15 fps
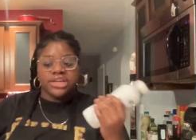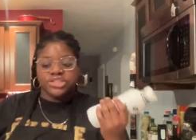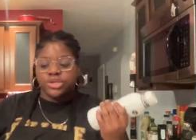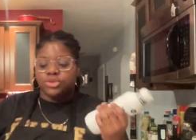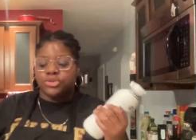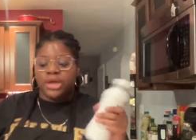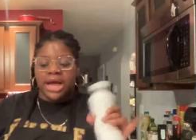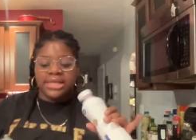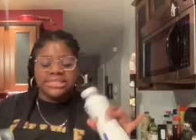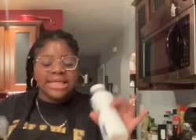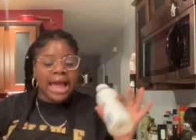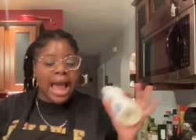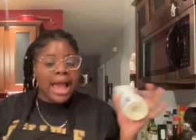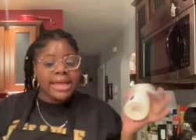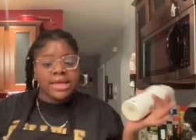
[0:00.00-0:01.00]
showed you guys
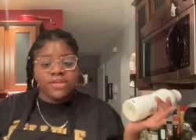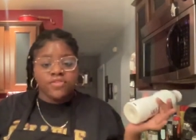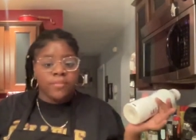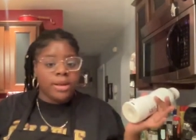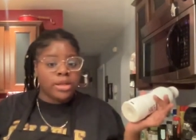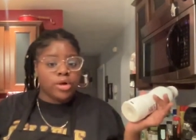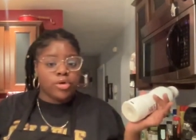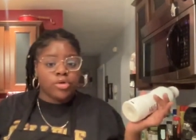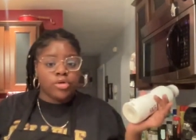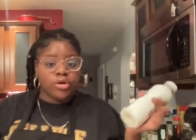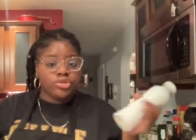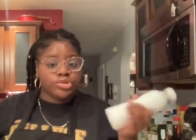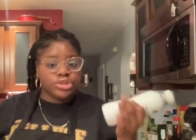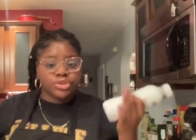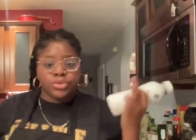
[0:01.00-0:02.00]
that I get it from my local
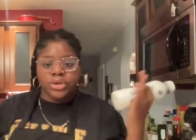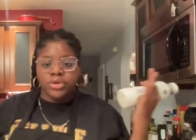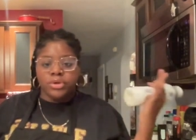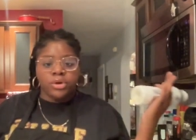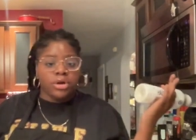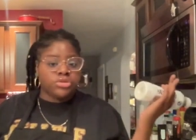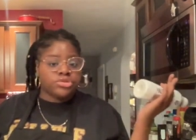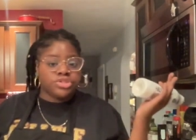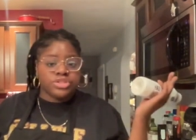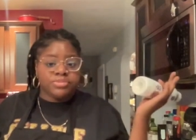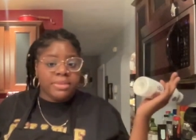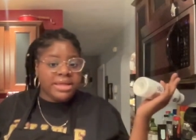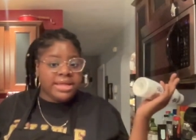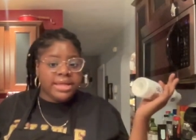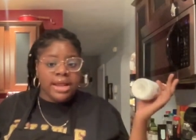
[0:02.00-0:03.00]
grocery store. You can also just
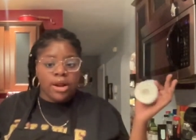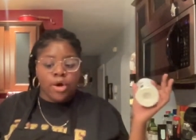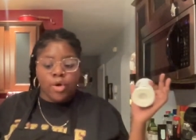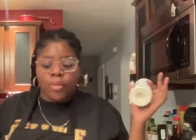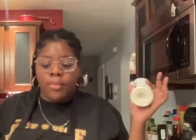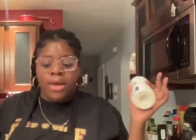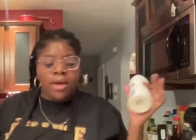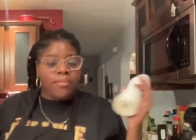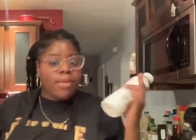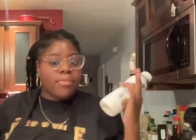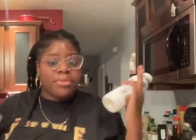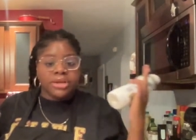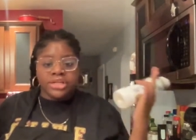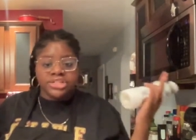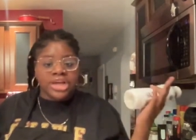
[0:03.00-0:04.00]
make it at home by
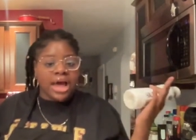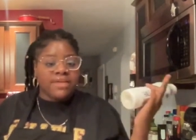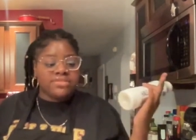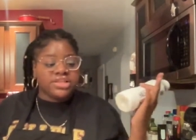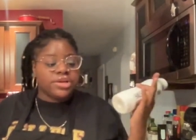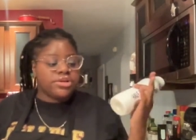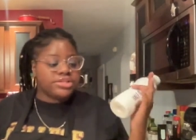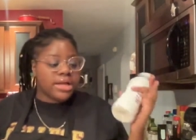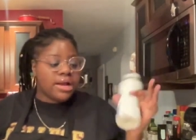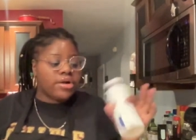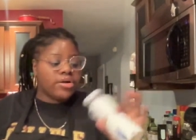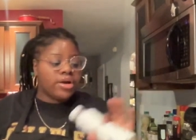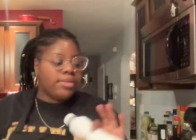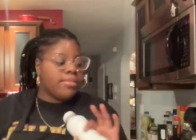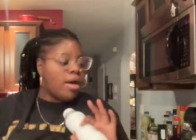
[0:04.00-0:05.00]
putting chives in your sour
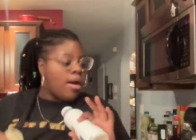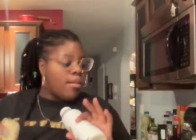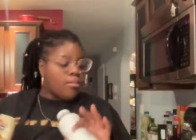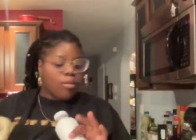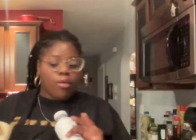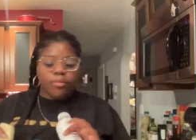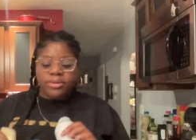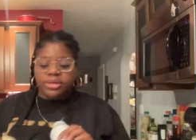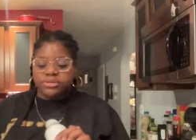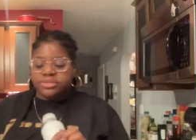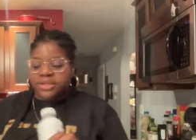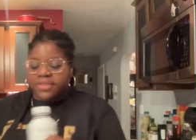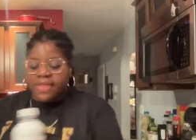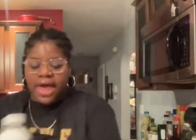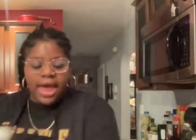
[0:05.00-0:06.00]
cream, but we'll be
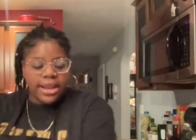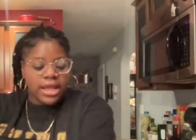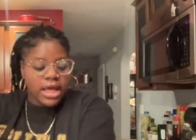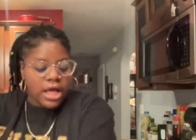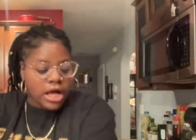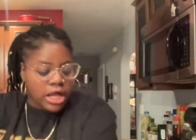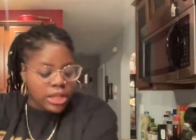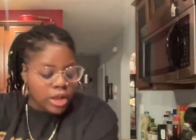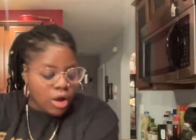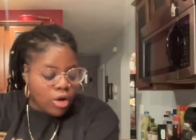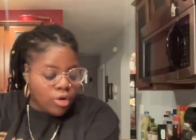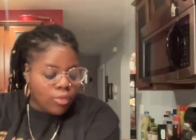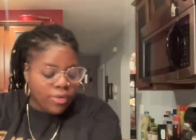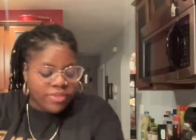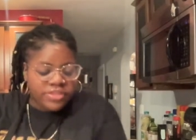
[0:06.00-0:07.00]
using that
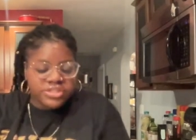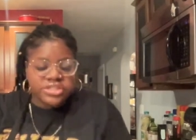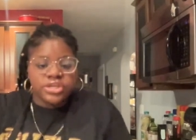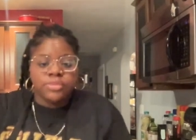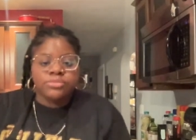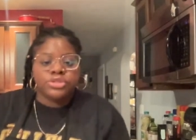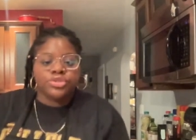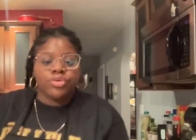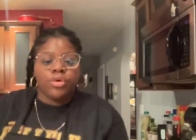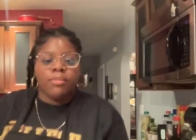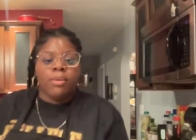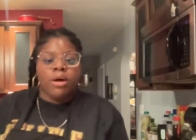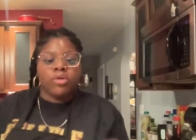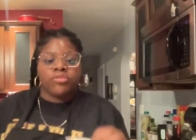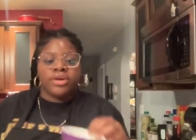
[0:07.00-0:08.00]
along with some
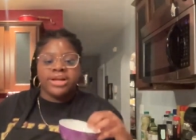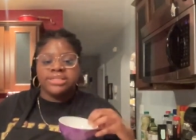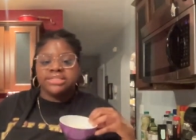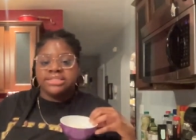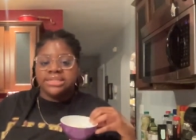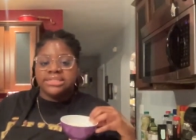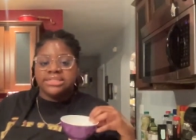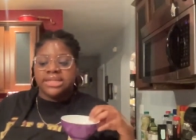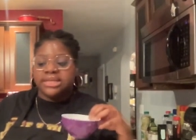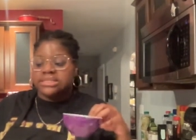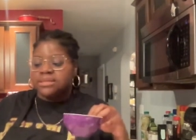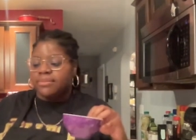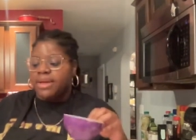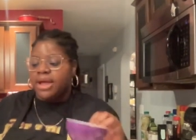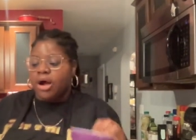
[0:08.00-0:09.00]
store-bought ranch seasoning
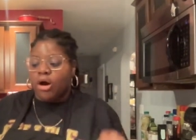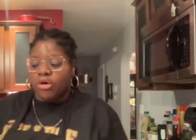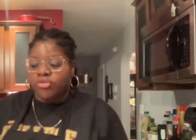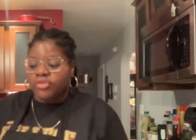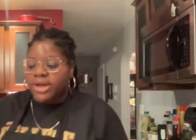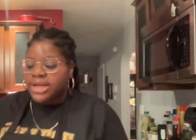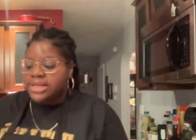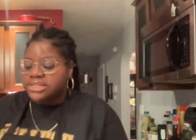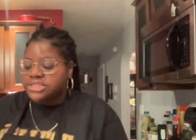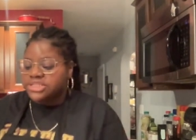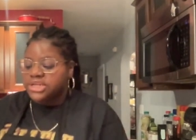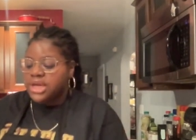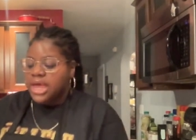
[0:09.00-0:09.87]
to make our ranch.